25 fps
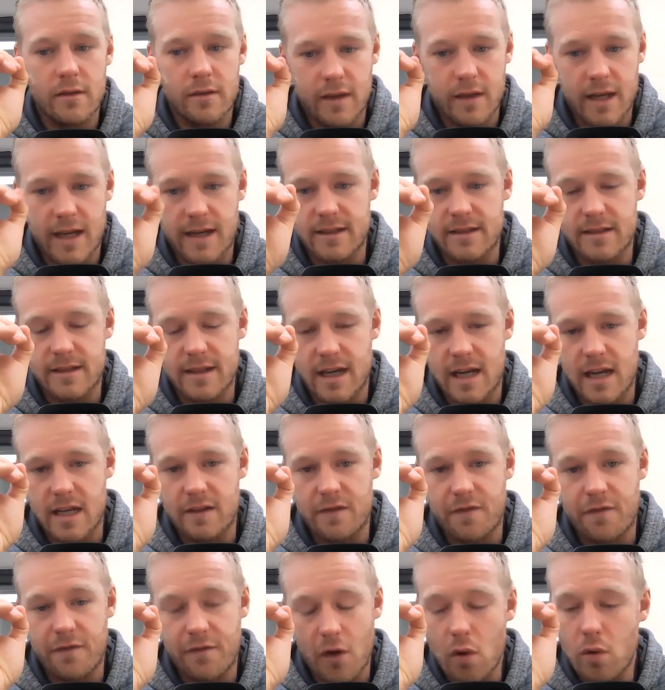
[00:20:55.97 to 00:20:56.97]
the
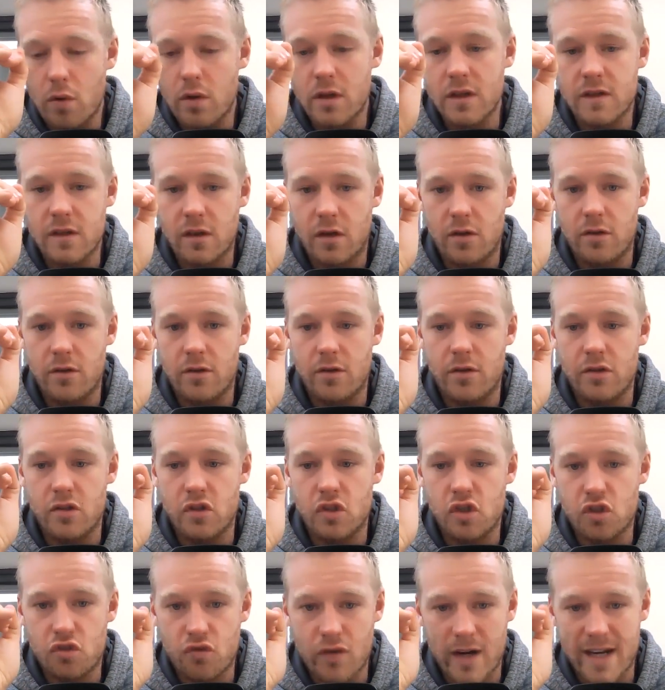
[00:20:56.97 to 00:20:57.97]
exercise, focus on
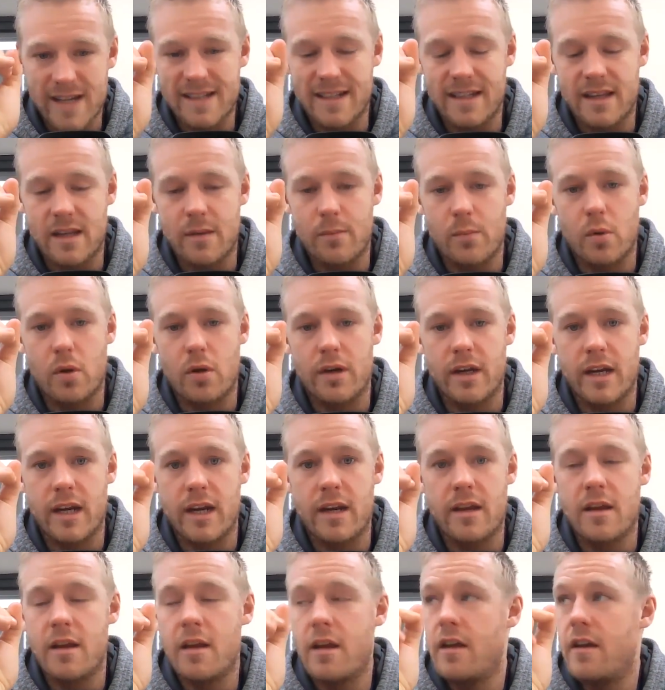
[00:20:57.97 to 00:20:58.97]
stressing the
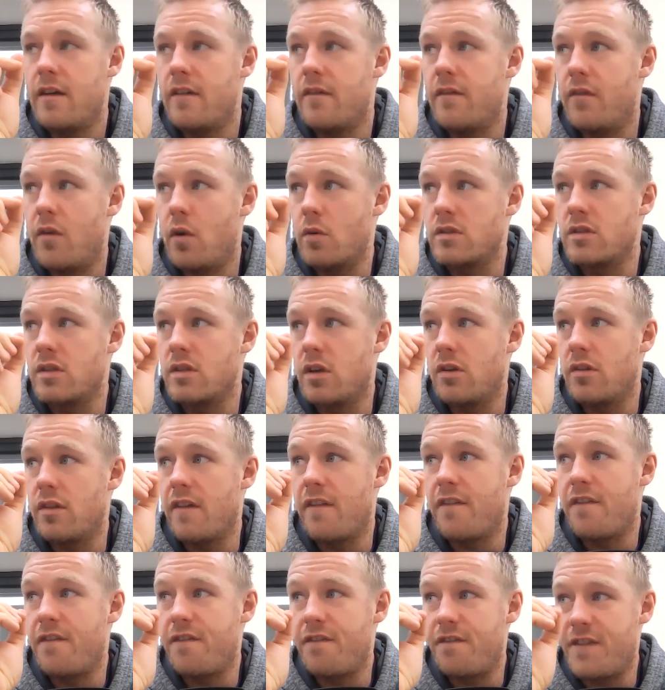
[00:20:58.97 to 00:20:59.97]
body, focus on
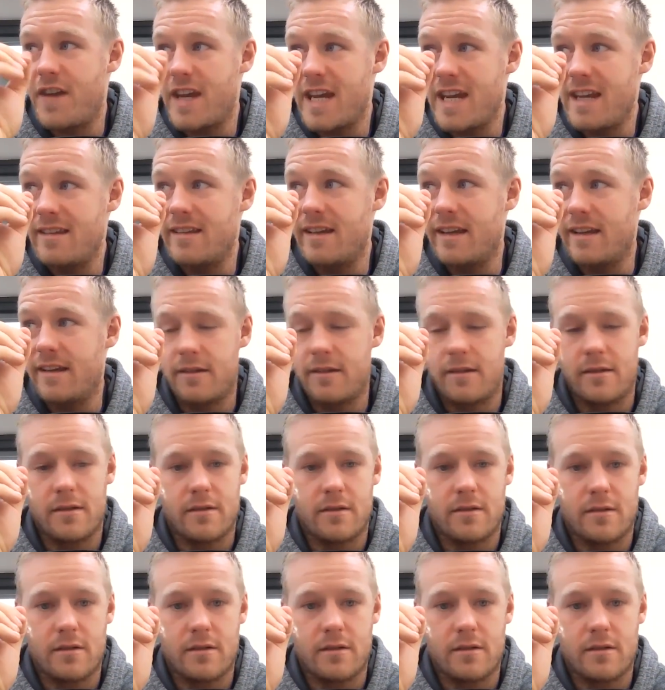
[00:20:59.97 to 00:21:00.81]
the feeling